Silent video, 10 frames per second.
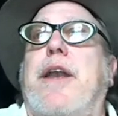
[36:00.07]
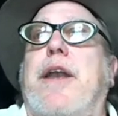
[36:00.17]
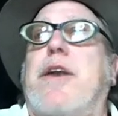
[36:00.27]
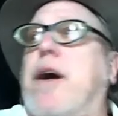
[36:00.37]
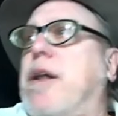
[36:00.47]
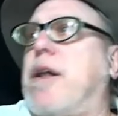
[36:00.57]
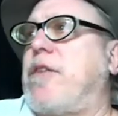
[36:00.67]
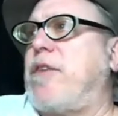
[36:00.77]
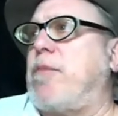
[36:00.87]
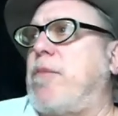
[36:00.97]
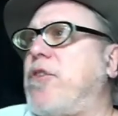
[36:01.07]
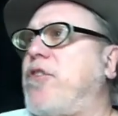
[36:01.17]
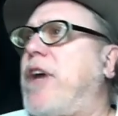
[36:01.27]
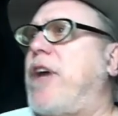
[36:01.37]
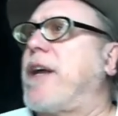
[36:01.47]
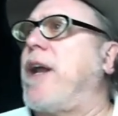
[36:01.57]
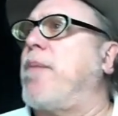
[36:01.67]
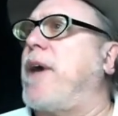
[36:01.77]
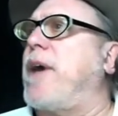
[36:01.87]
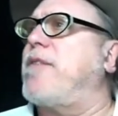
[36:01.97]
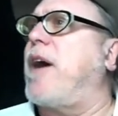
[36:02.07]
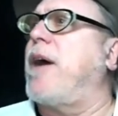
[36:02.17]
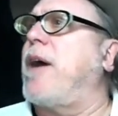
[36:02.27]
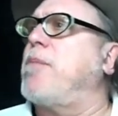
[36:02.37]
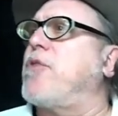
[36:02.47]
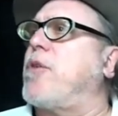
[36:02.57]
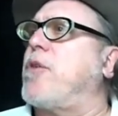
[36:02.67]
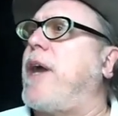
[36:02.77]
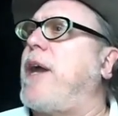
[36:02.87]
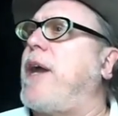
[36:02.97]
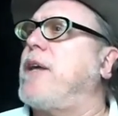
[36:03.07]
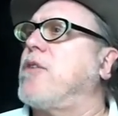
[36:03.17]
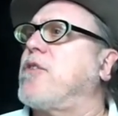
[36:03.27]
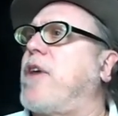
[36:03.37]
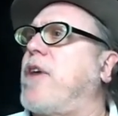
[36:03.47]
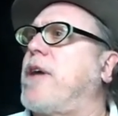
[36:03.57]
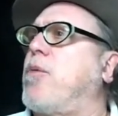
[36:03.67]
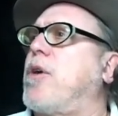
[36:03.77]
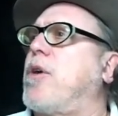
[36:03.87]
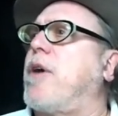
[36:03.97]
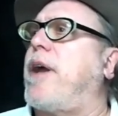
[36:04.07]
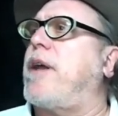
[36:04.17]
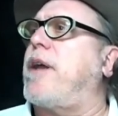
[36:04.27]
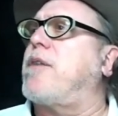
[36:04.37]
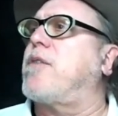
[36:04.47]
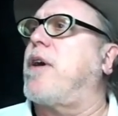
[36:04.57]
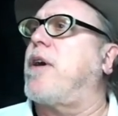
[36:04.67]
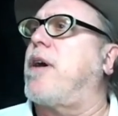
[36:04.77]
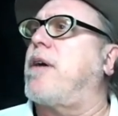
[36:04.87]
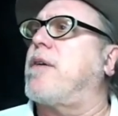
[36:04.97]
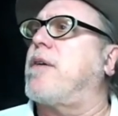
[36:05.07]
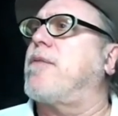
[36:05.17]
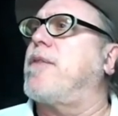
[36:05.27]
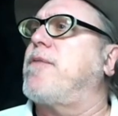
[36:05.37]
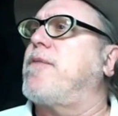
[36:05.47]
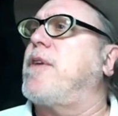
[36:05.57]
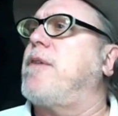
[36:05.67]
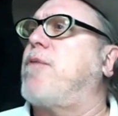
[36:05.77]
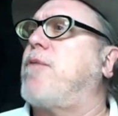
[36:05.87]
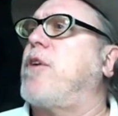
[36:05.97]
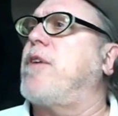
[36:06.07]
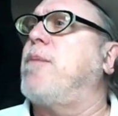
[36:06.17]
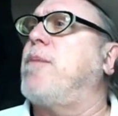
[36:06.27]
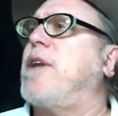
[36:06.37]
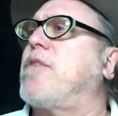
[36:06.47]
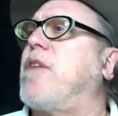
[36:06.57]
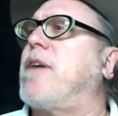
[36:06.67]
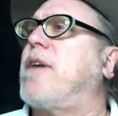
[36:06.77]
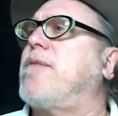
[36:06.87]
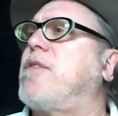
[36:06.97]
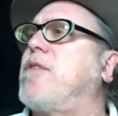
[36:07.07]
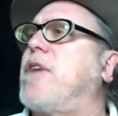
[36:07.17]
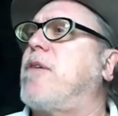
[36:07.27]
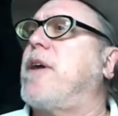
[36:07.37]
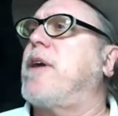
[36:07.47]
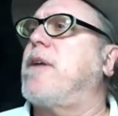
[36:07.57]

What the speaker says: let's see, I'm just checking on my time. So Katie, looks like we're at like 14 minutes left. Is that right?